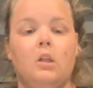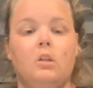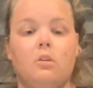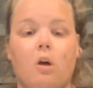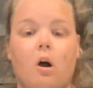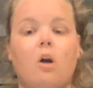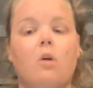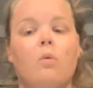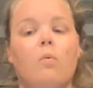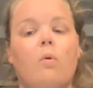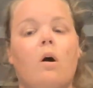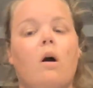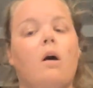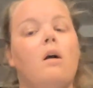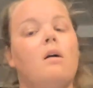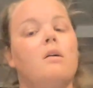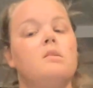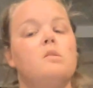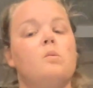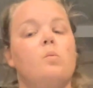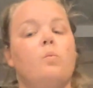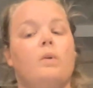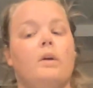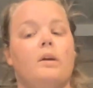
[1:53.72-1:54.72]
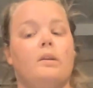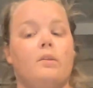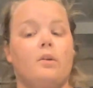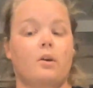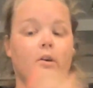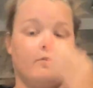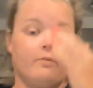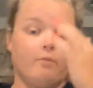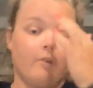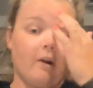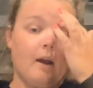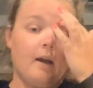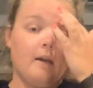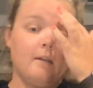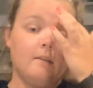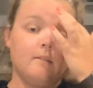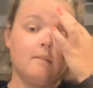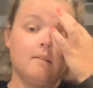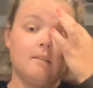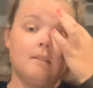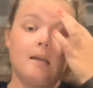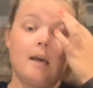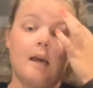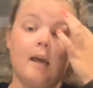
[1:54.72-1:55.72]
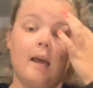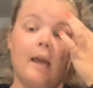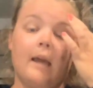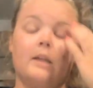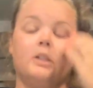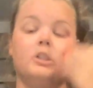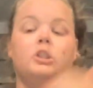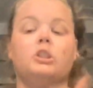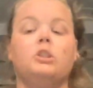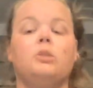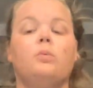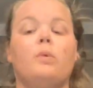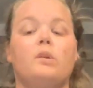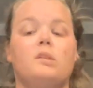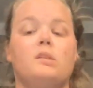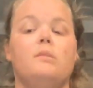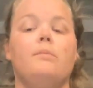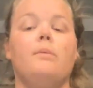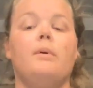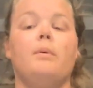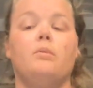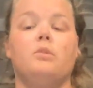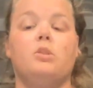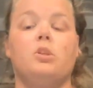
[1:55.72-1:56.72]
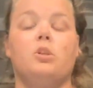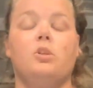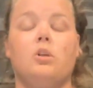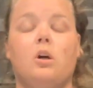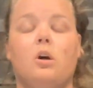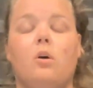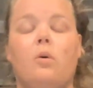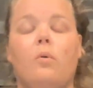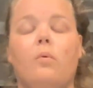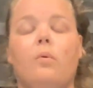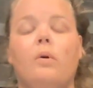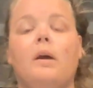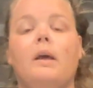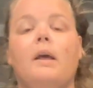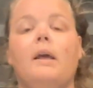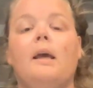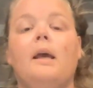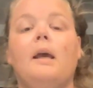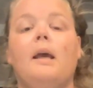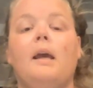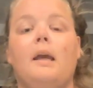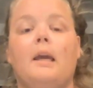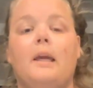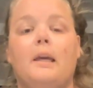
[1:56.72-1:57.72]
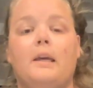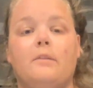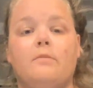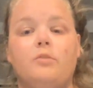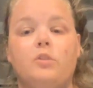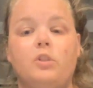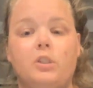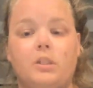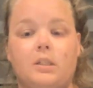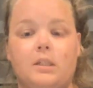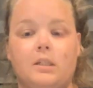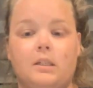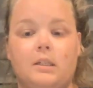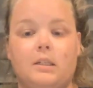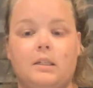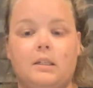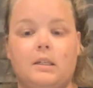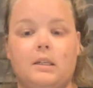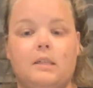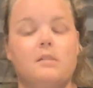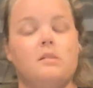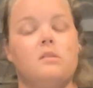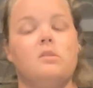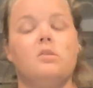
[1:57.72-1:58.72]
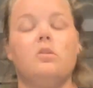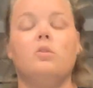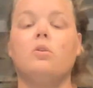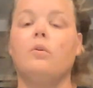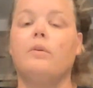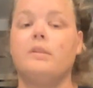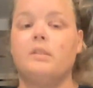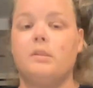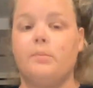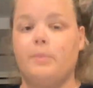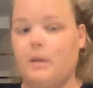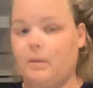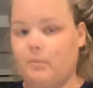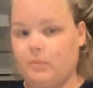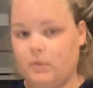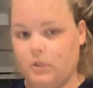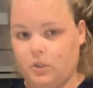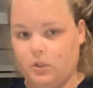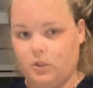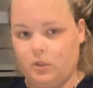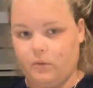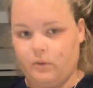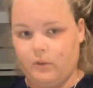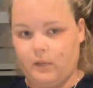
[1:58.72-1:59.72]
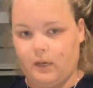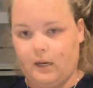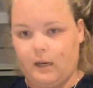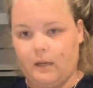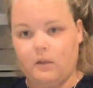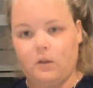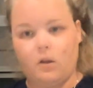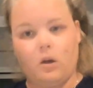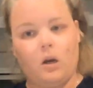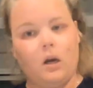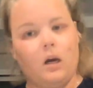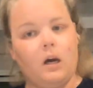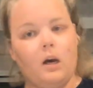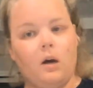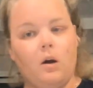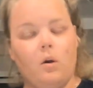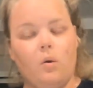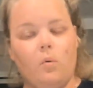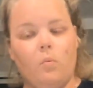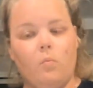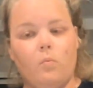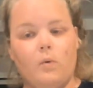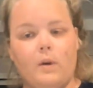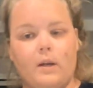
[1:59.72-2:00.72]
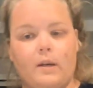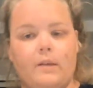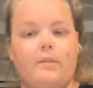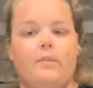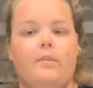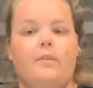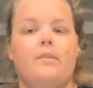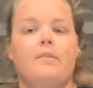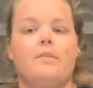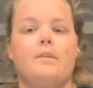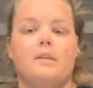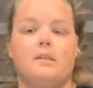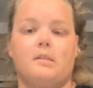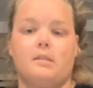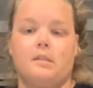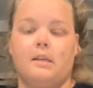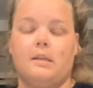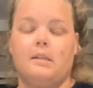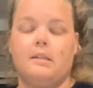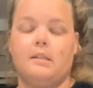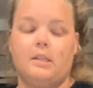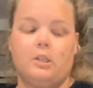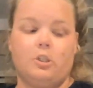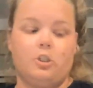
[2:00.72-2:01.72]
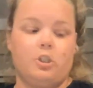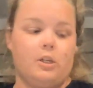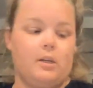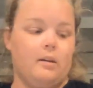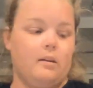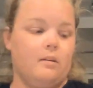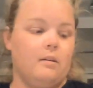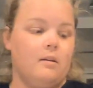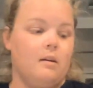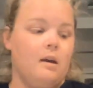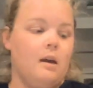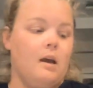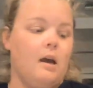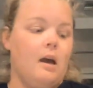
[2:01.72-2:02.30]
long walks with her friends, and she wants to be able to know if she is still going to be able to do that with this condition.